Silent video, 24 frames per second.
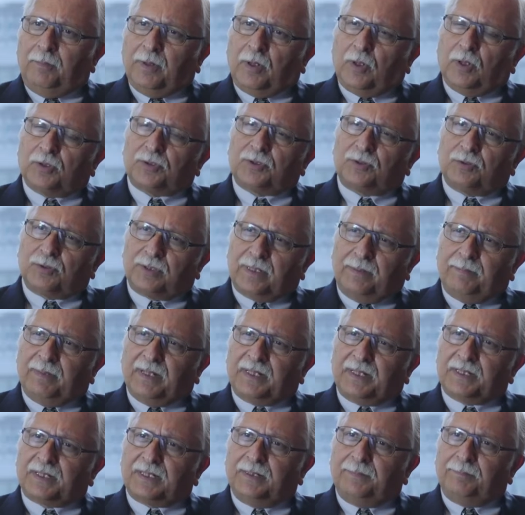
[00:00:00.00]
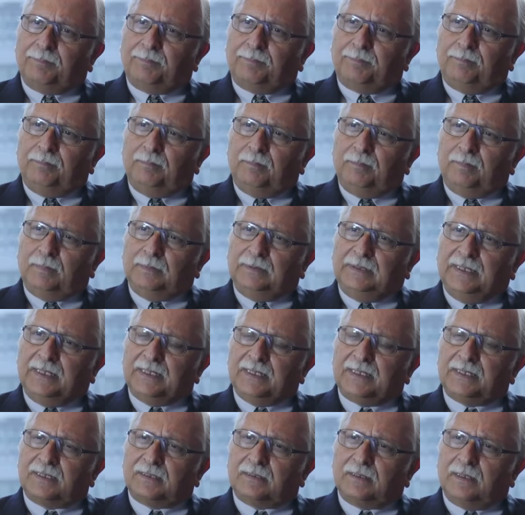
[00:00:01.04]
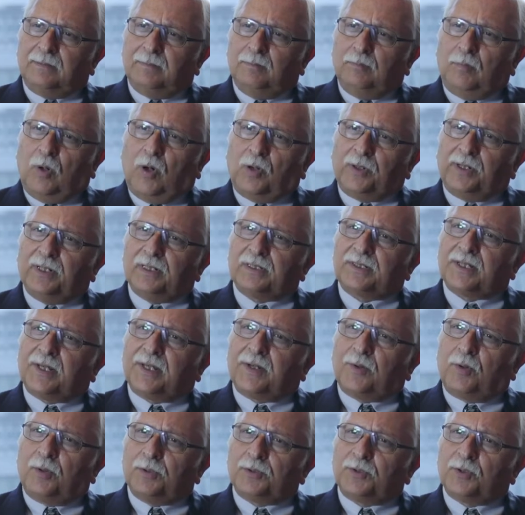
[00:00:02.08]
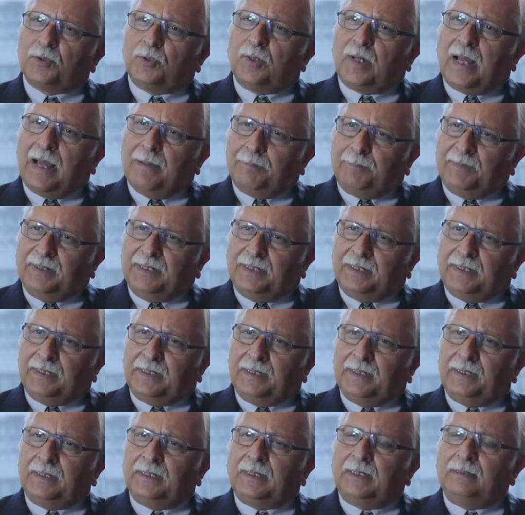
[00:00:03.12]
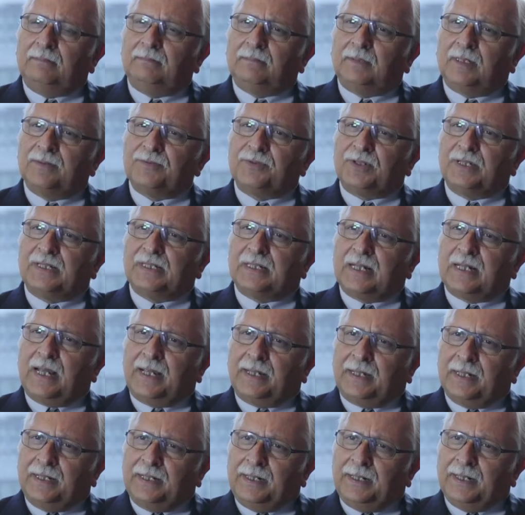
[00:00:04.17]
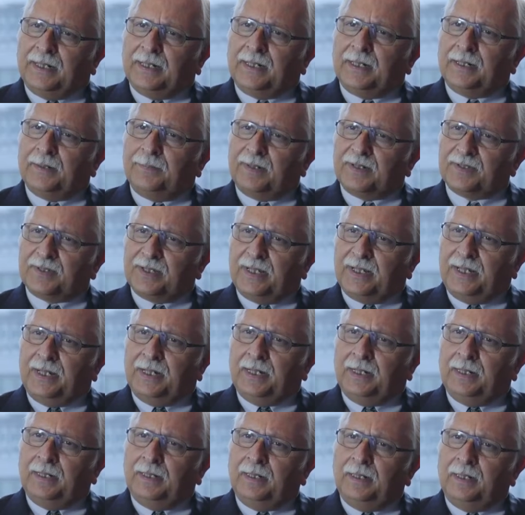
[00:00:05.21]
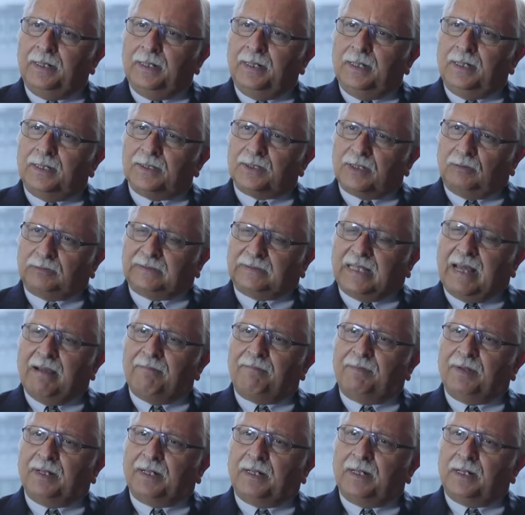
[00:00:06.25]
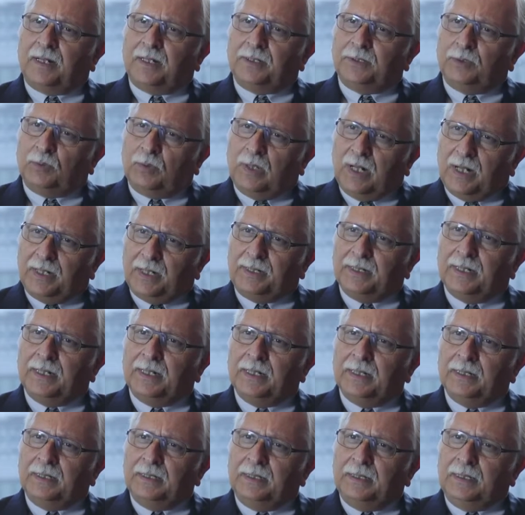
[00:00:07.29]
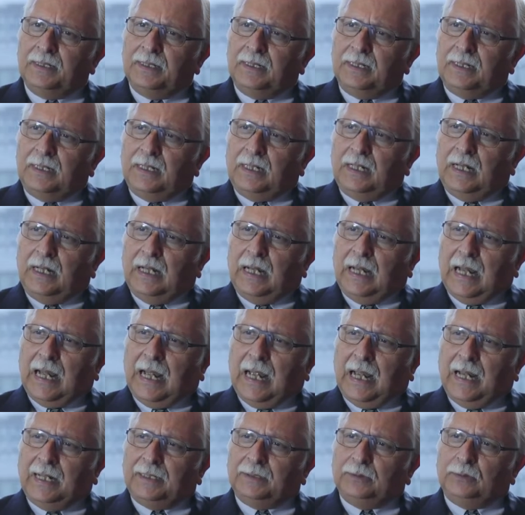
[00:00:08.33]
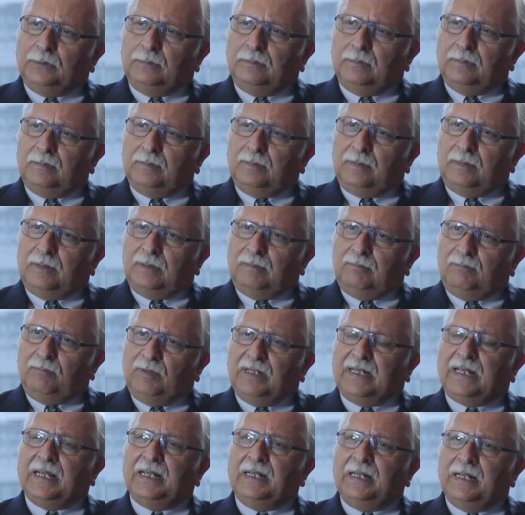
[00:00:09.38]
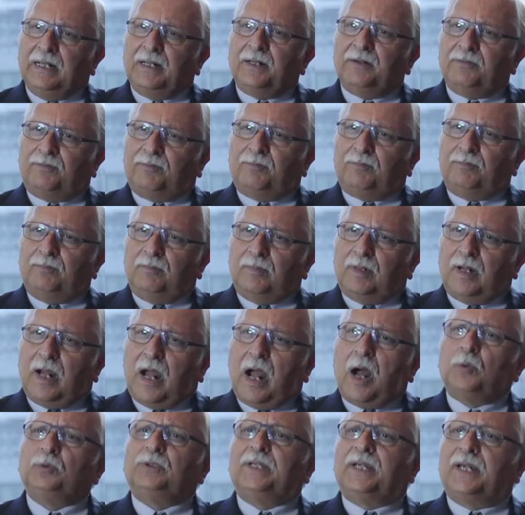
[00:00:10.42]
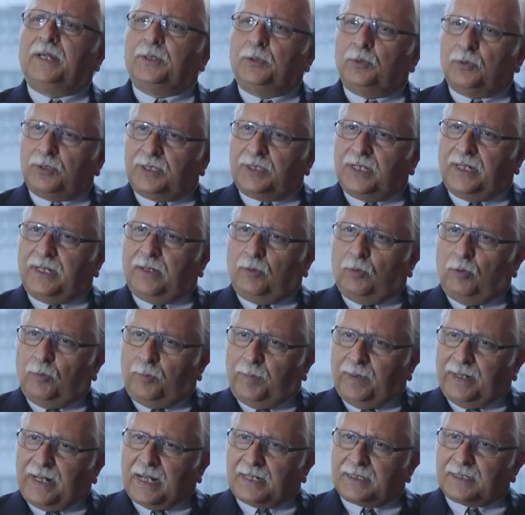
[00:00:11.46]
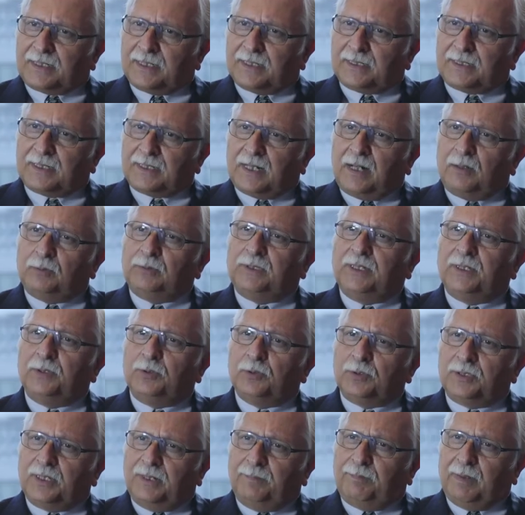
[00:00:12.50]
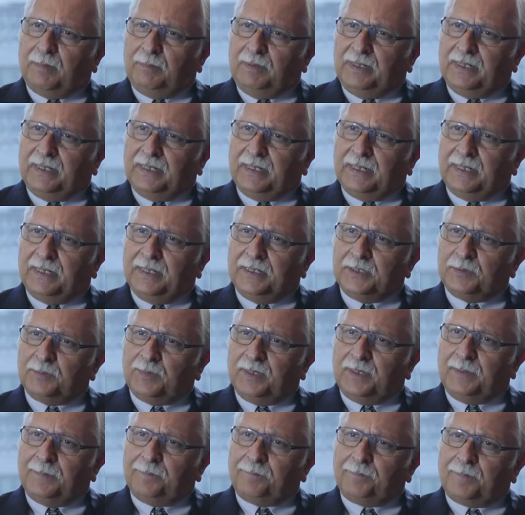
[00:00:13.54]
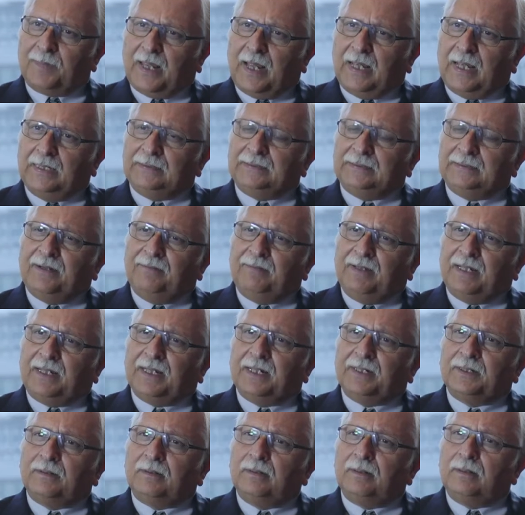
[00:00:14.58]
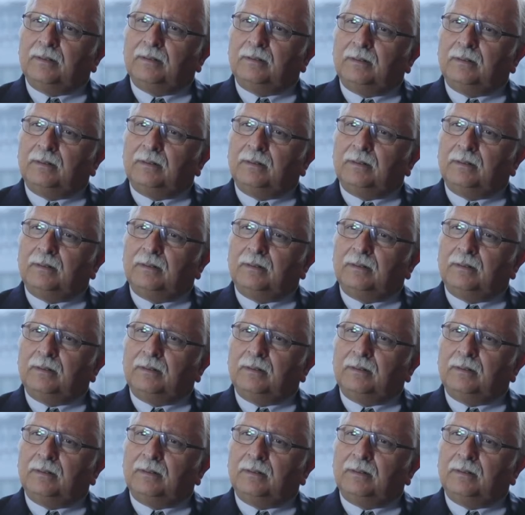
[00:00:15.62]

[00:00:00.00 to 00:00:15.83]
because to some extent these models are also happening in countries like India, Brazil, South Africa, Uganda, and we can learn how they are using open access, how they are using public engagement, and then we can